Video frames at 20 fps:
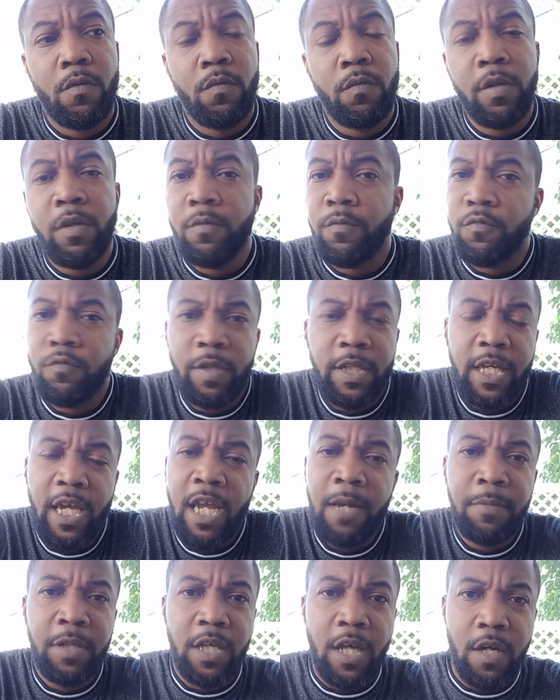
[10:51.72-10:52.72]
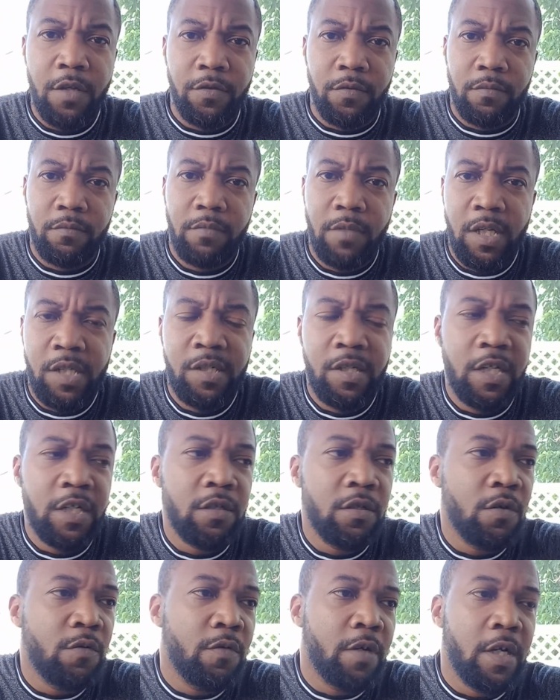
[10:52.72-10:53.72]
we came together and said,
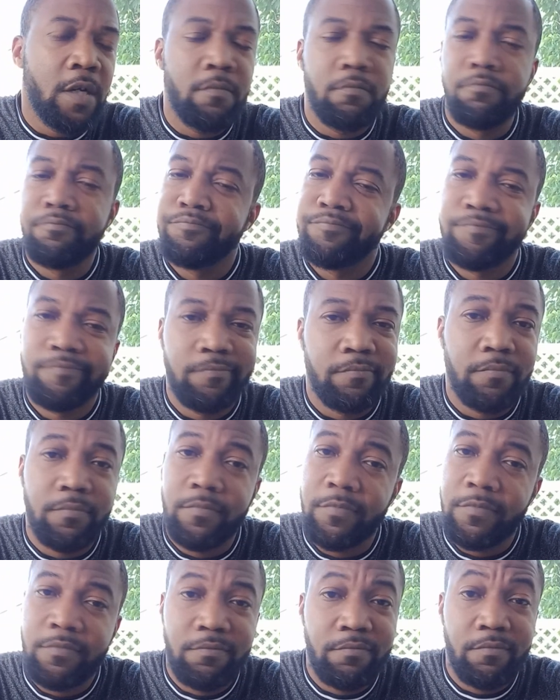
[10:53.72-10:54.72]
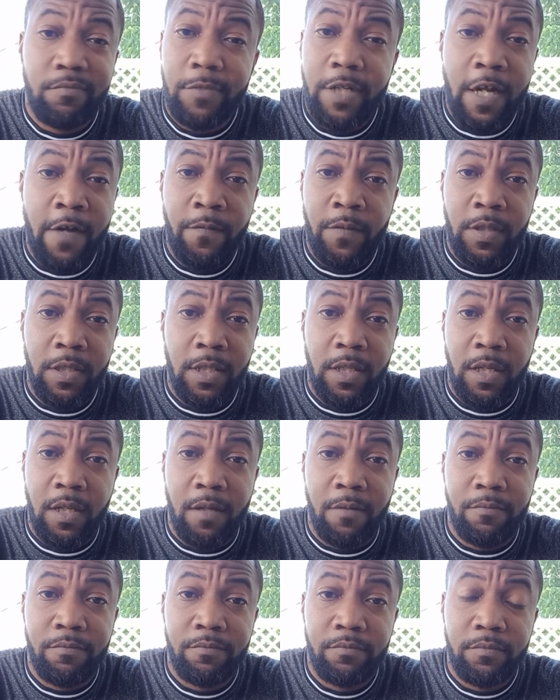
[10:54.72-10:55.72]
you know what? Never
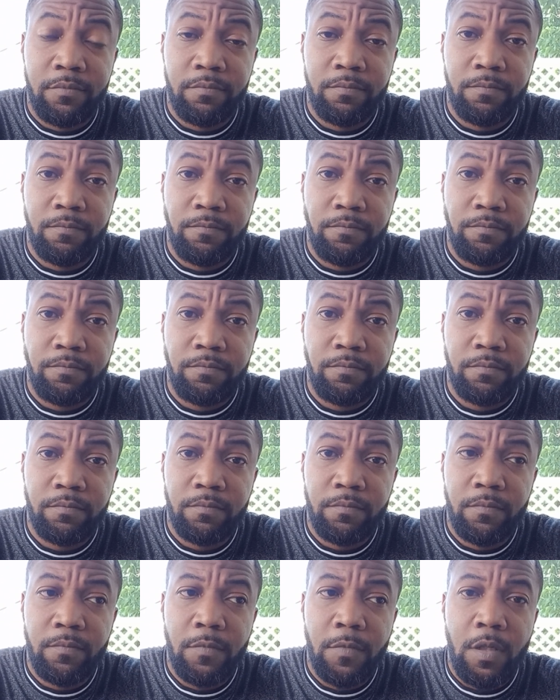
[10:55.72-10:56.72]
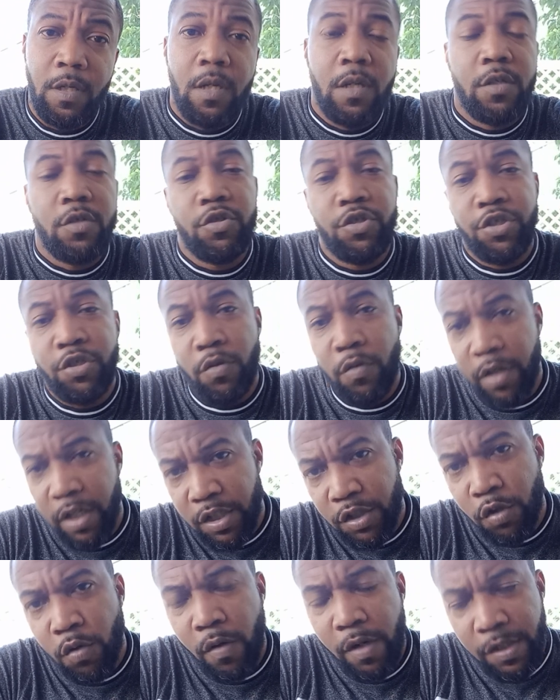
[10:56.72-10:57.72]
again. You
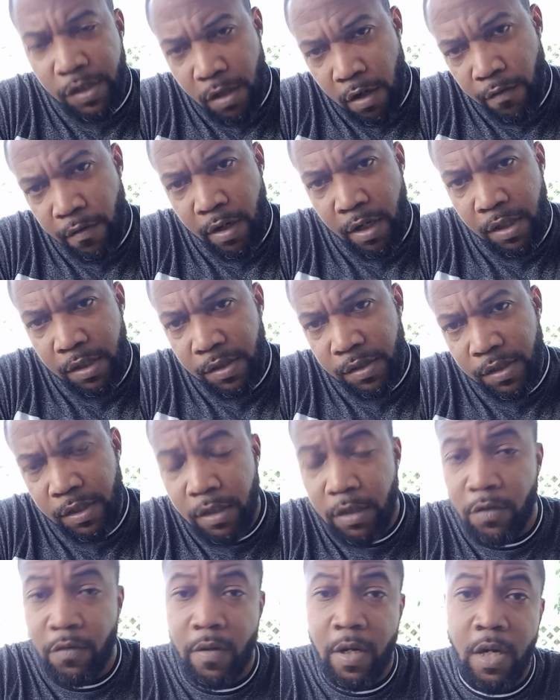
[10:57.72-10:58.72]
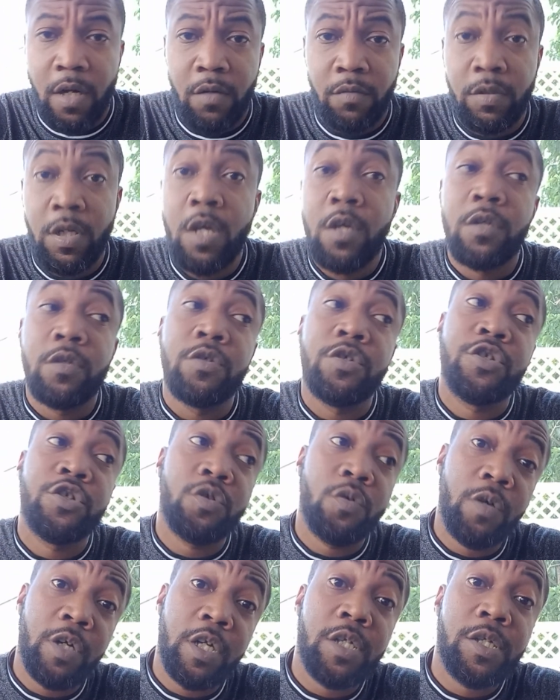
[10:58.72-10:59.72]
shorted Toys R Us to the ground. You
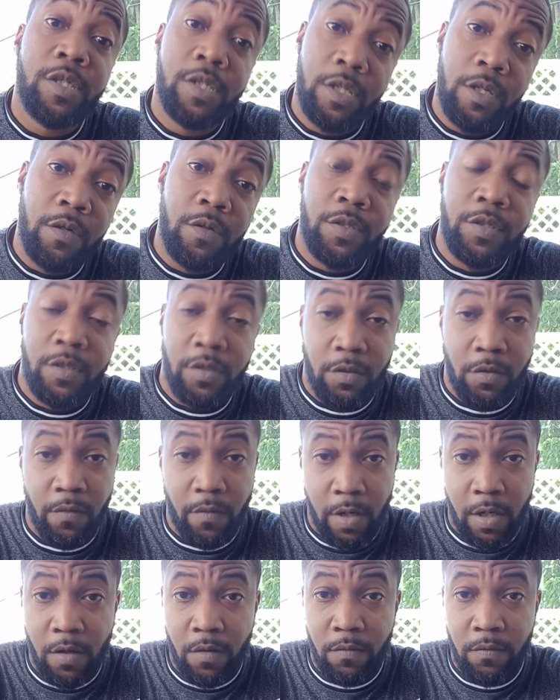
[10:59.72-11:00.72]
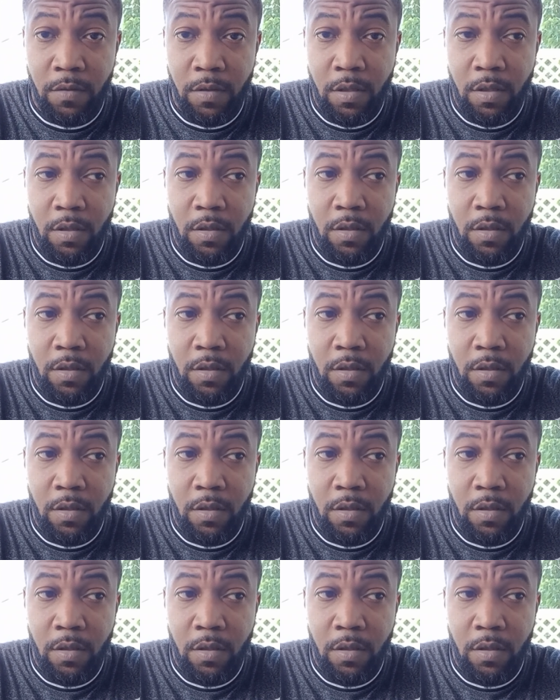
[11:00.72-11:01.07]
shorted Sears to the ground.